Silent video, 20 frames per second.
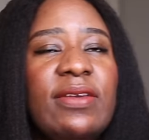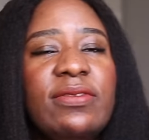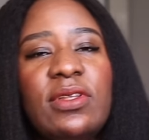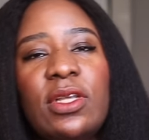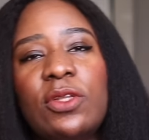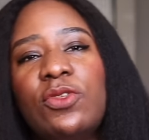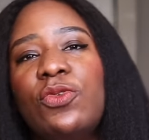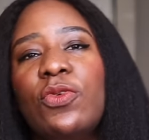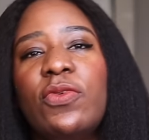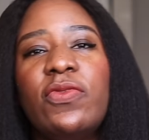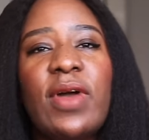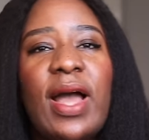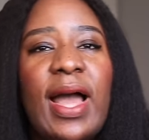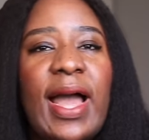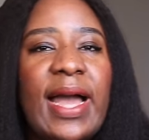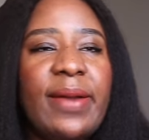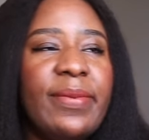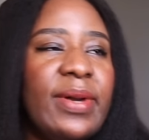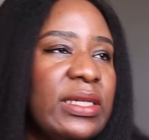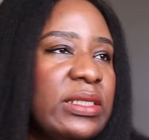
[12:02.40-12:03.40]
I've said so
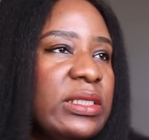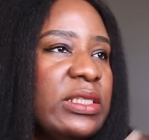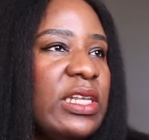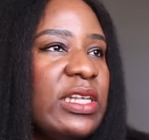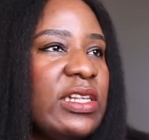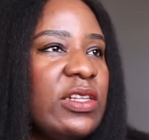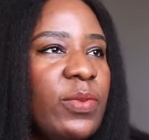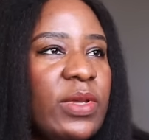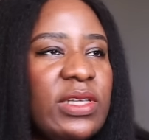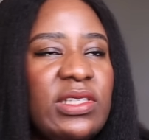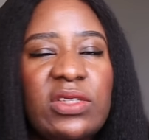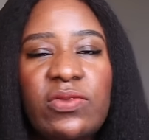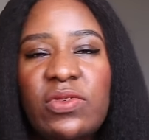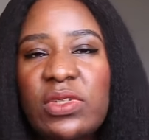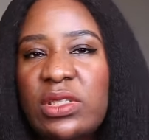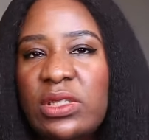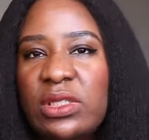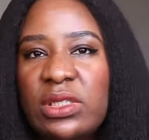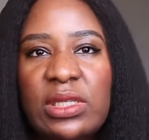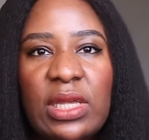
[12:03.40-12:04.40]
far about it's expensive,
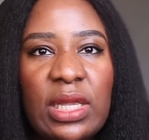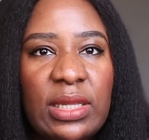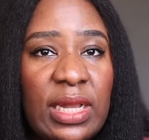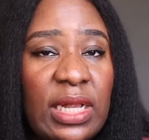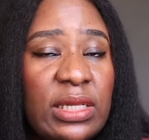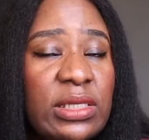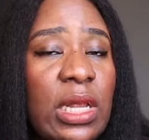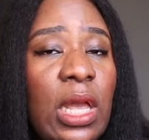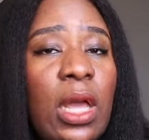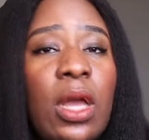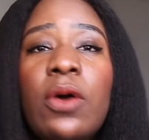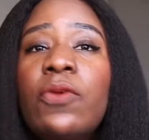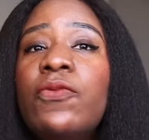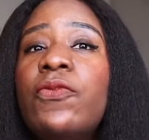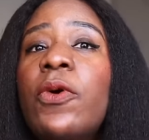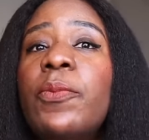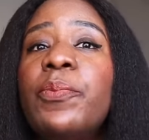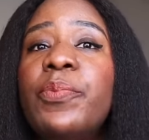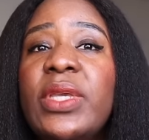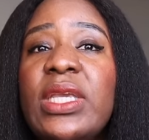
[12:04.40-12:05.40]
it's this and that.
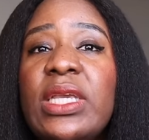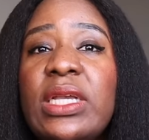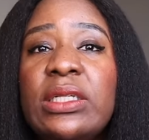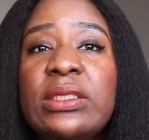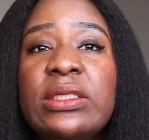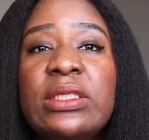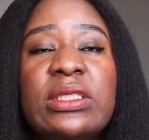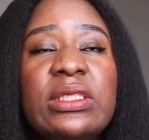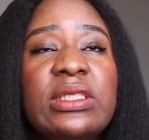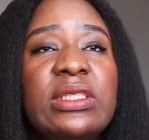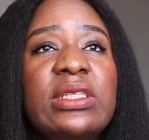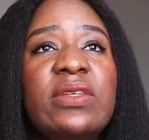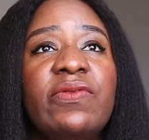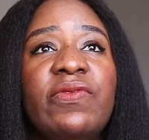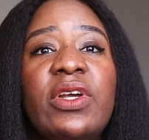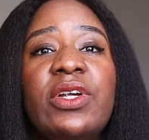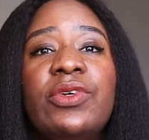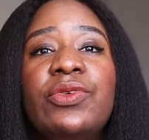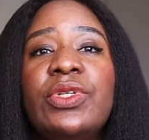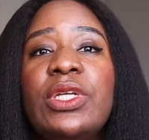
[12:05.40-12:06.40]
For me, this is a
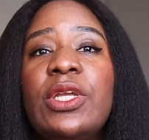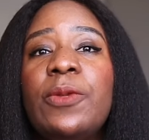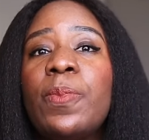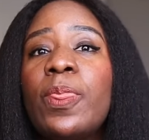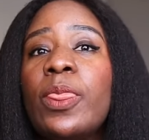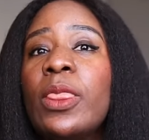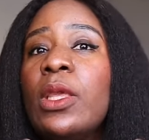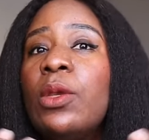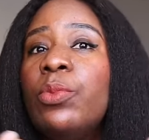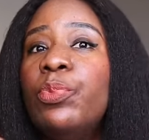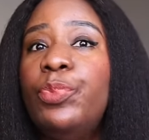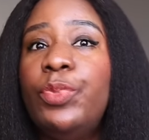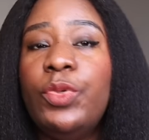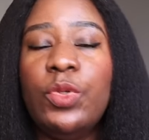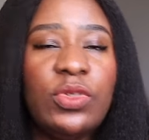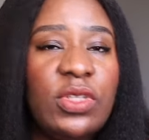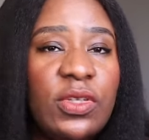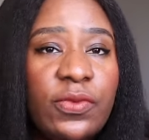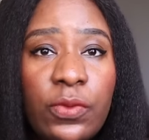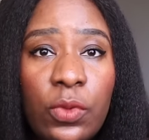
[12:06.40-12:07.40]
very
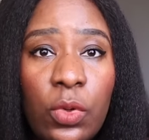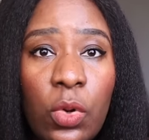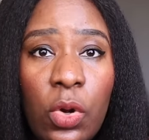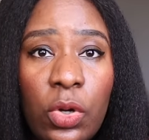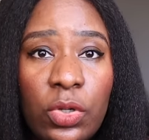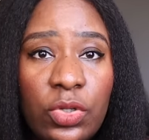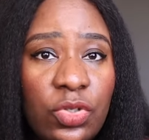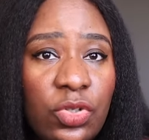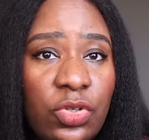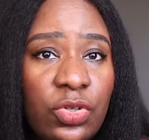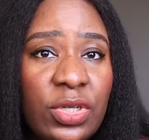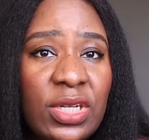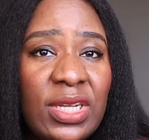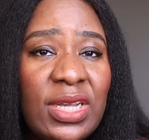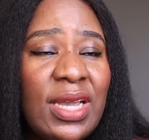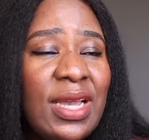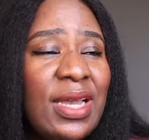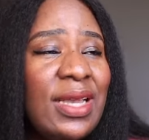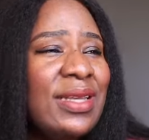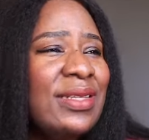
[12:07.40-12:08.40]
beautiful
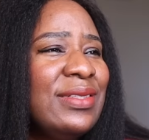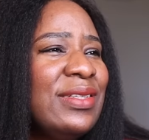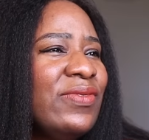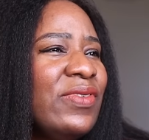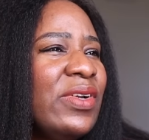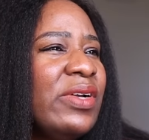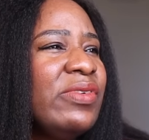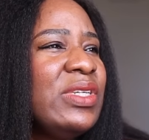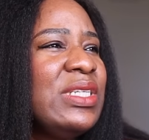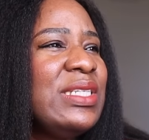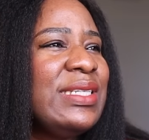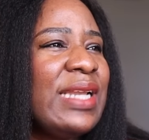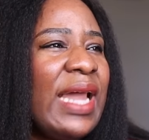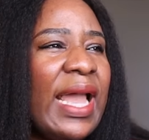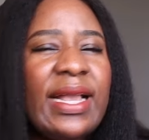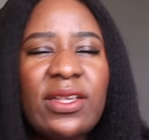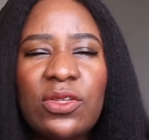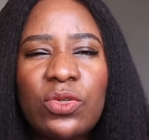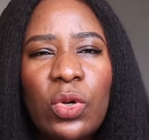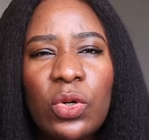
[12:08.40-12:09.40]
country. It's a very
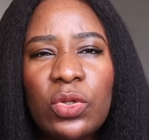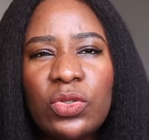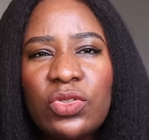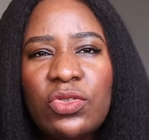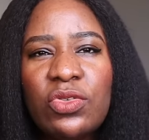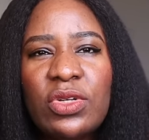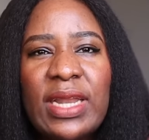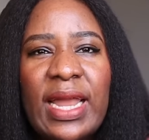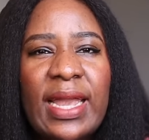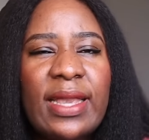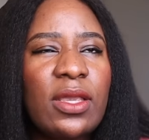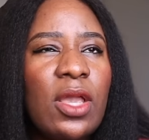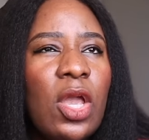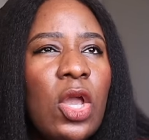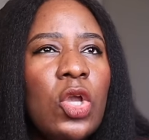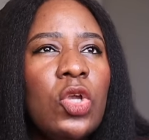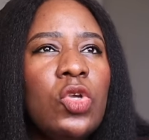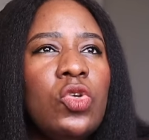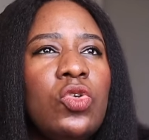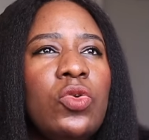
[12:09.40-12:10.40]
nice country, like
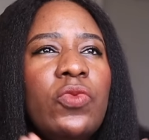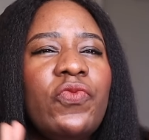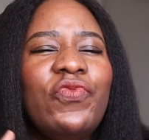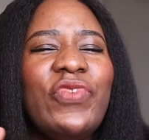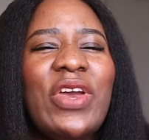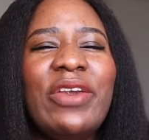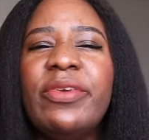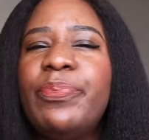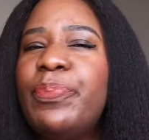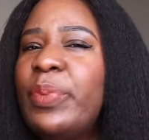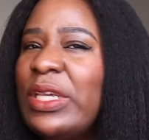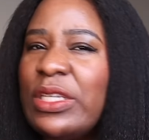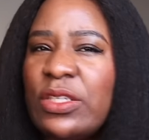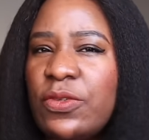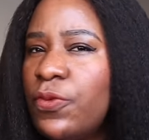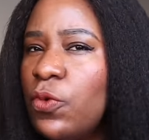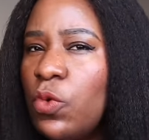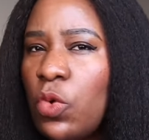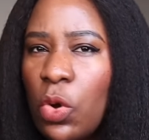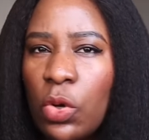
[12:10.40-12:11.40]
very
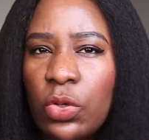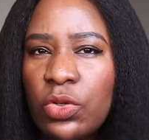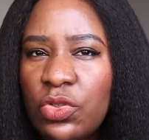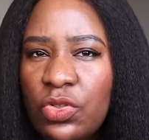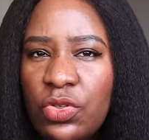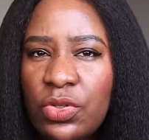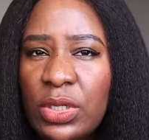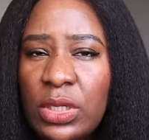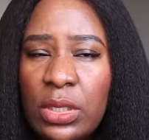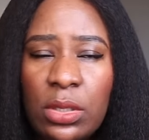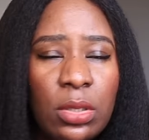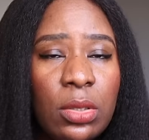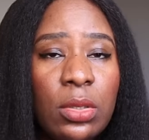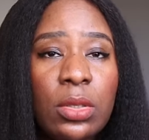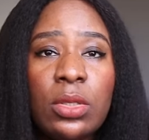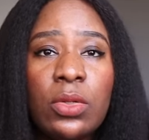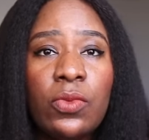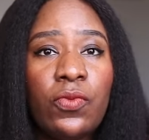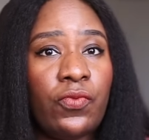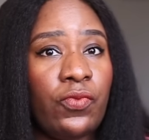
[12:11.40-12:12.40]
peaceful country.
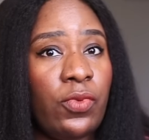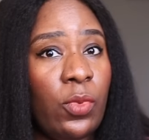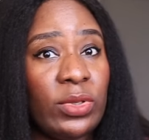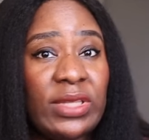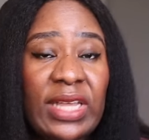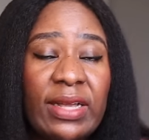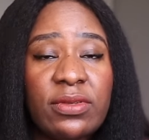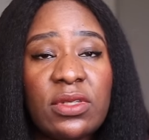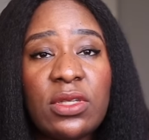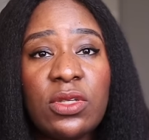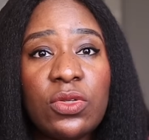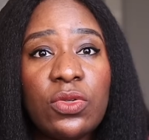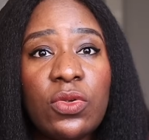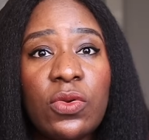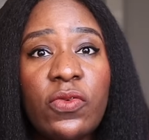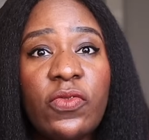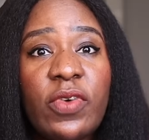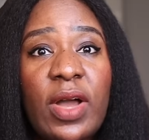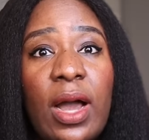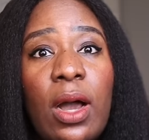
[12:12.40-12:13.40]
From what I've seen
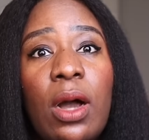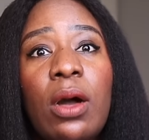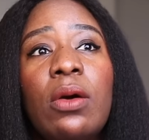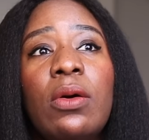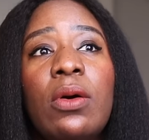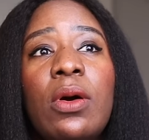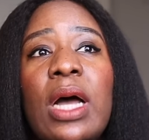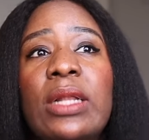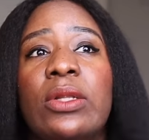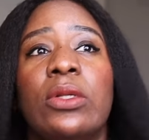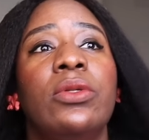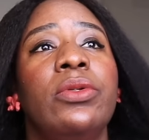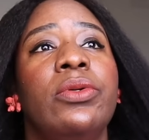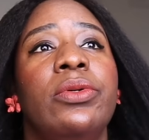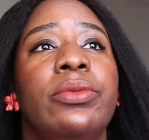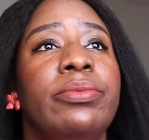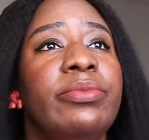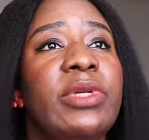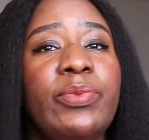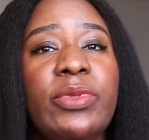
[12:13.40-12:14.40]
so far, I don't
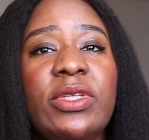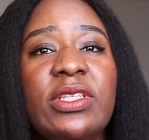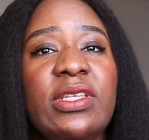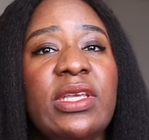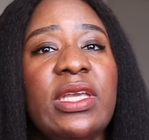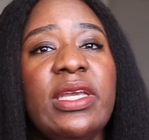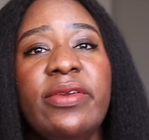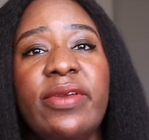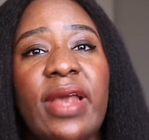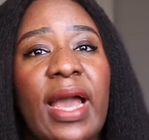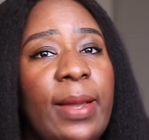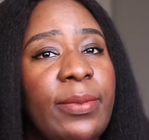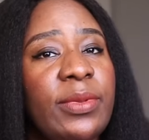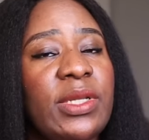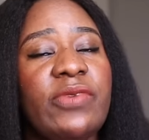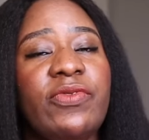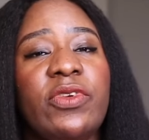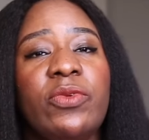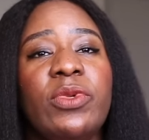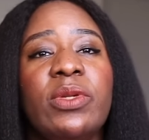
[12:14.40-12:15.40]
know, maybe it's the area I'm
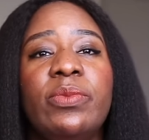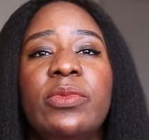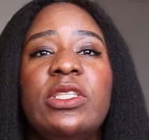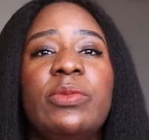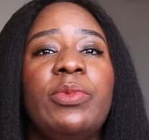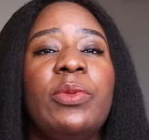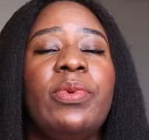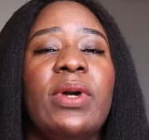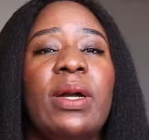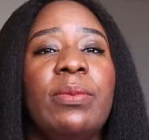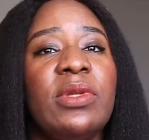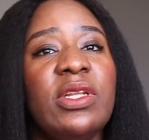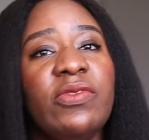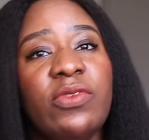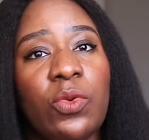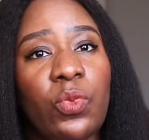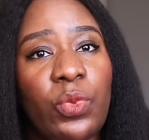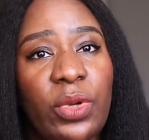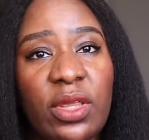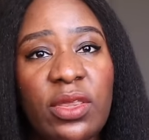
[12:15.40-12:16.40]
living, maybe it's the people I'm
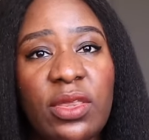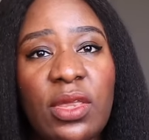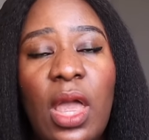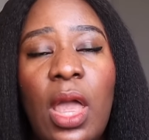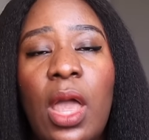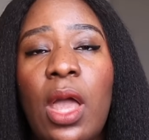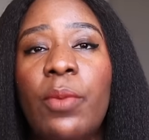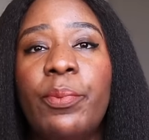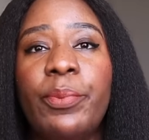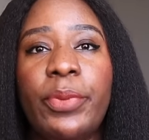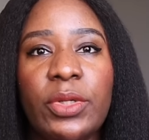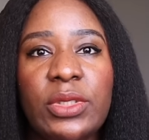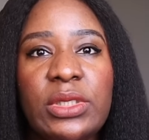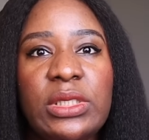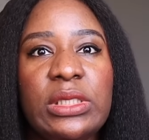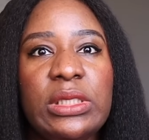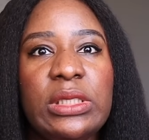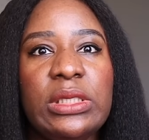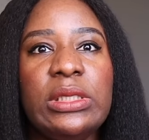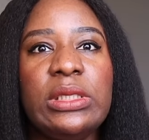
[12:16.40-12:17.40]
living with, but
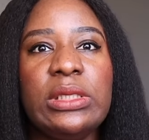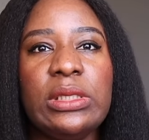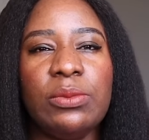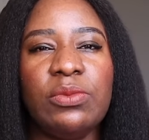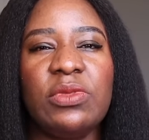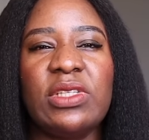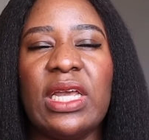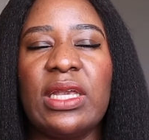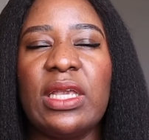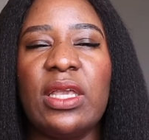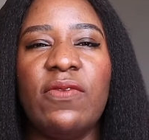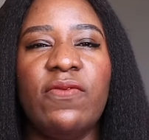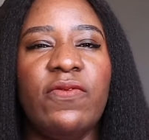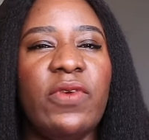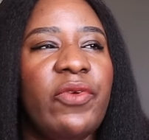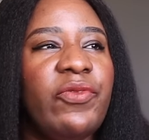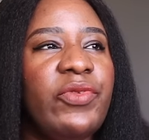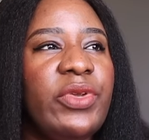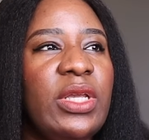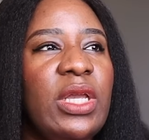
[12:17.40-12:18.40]
this seems like
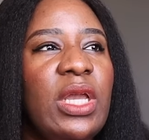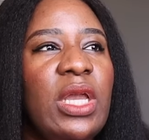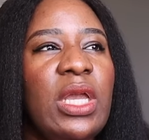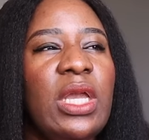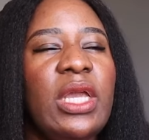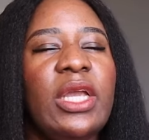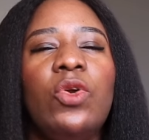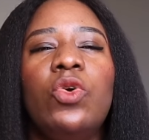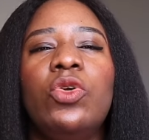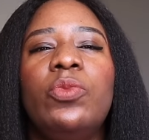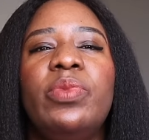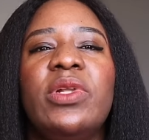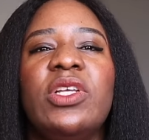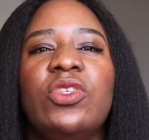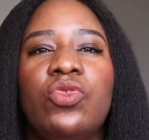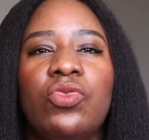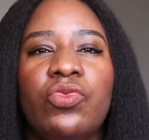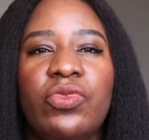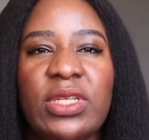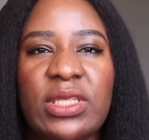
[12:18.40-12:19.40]
a good
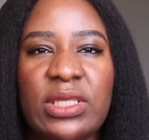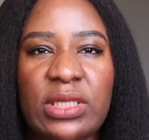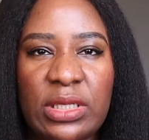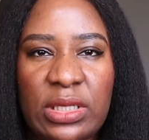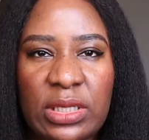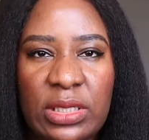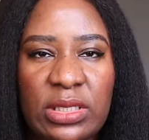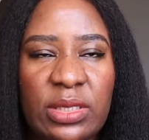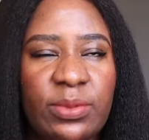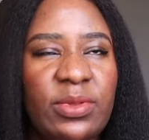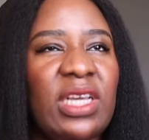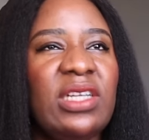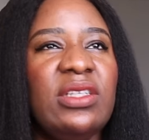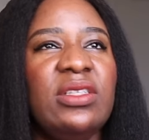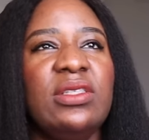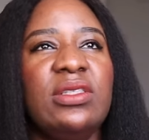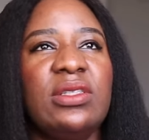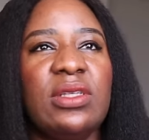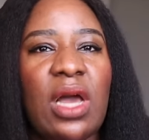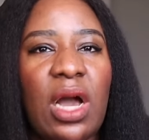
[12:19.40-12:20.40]
place to raise kids. Try
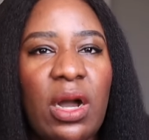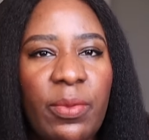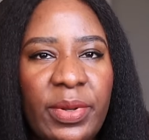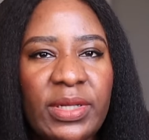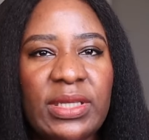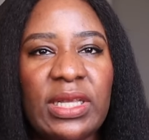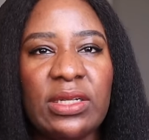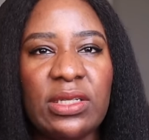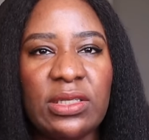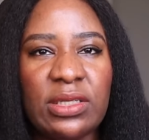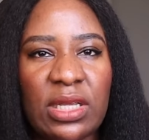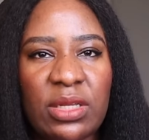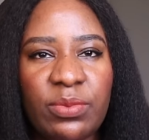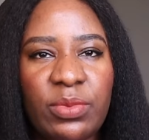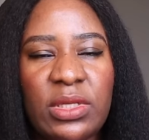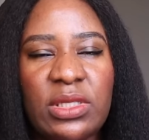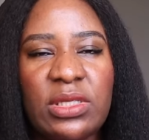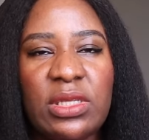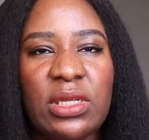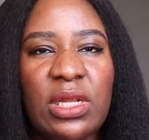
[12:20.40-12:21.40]
this Alberta, this
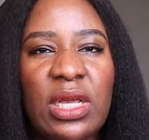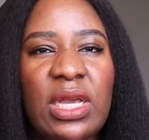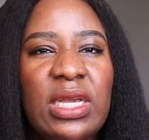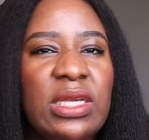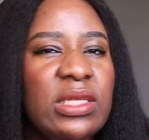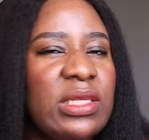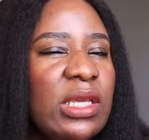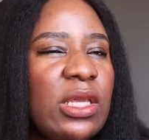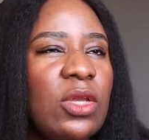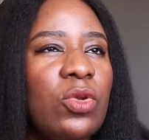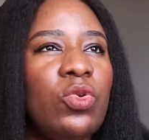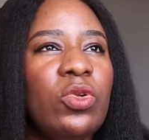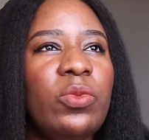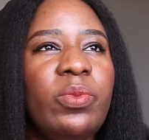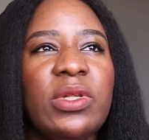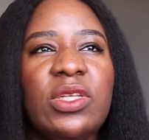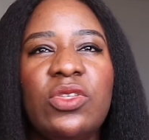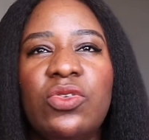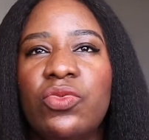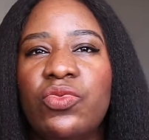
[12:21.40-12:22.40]
Edmonton. It's like a good
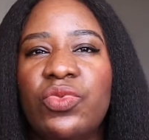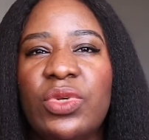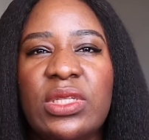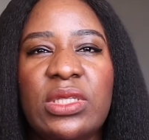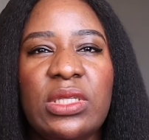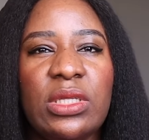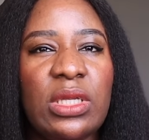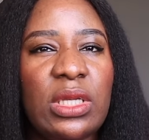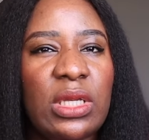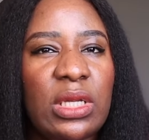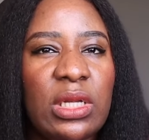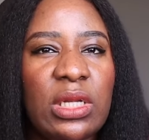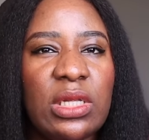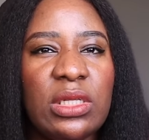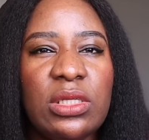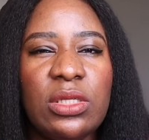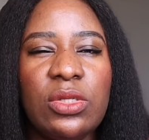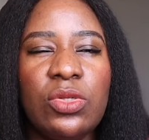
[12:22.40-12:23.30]
place to raise kids.